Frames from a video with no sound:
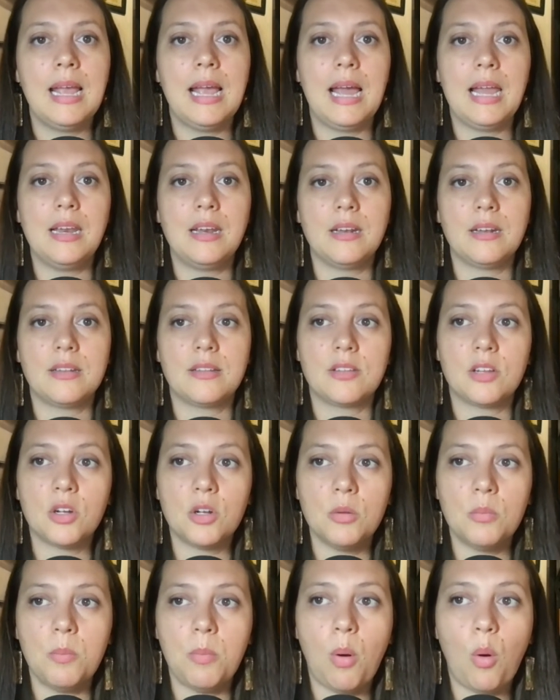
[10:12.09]
And at a
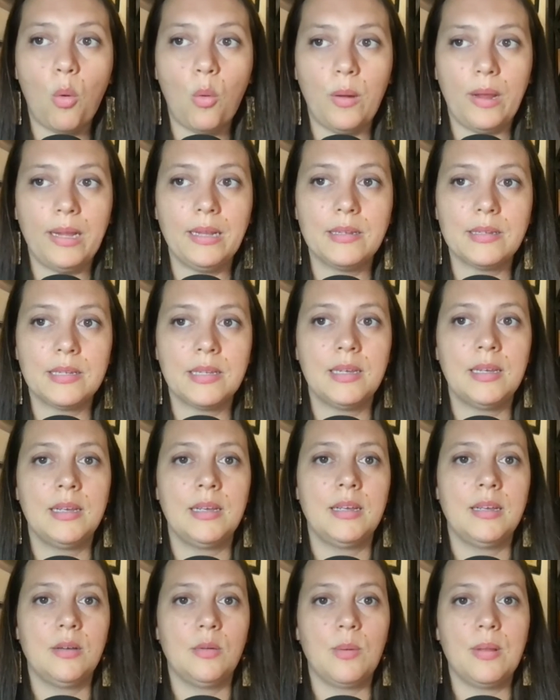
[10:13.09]
certain point,
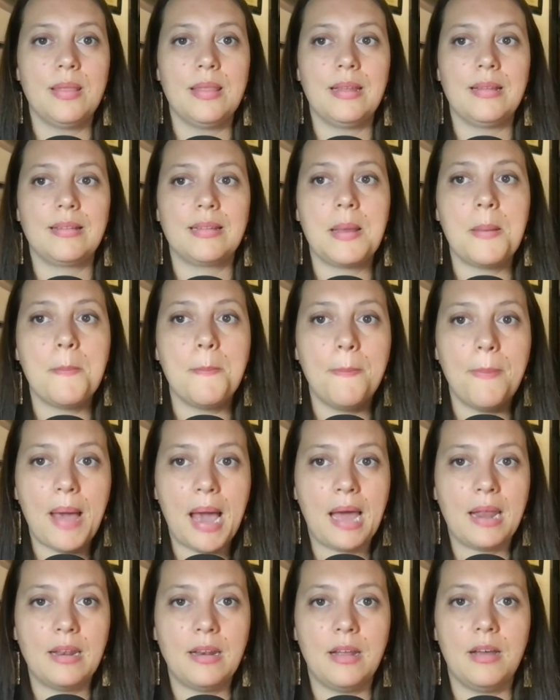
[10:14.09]
when things get
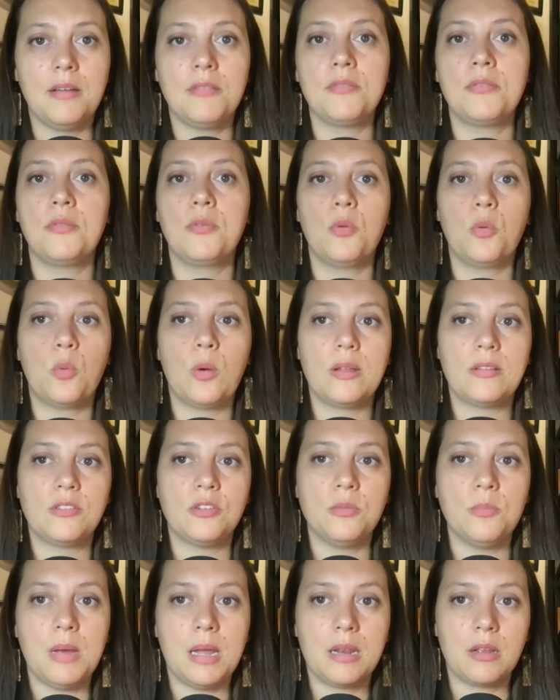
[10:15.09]
bad enough,
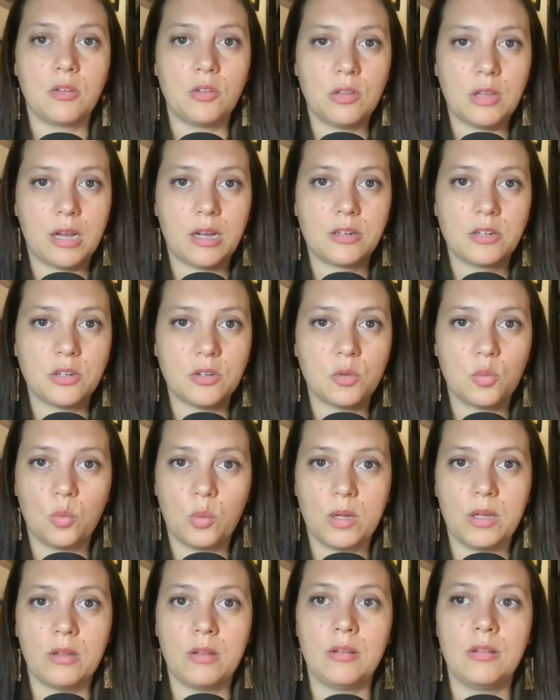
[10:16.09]
Western medical doctors
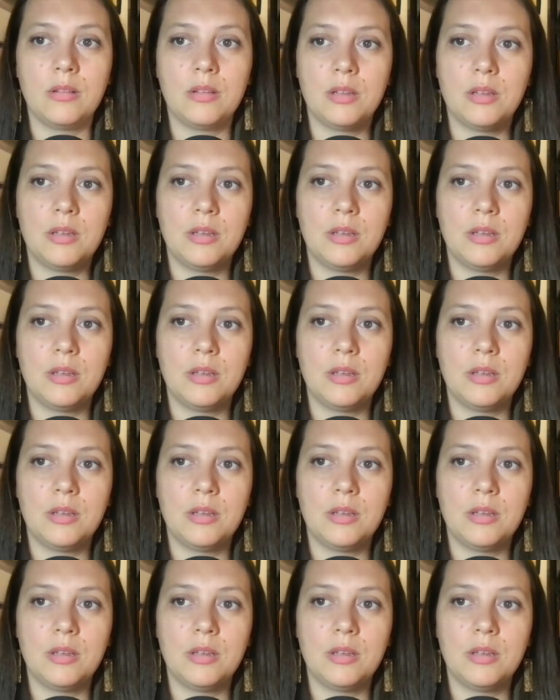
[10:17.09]
will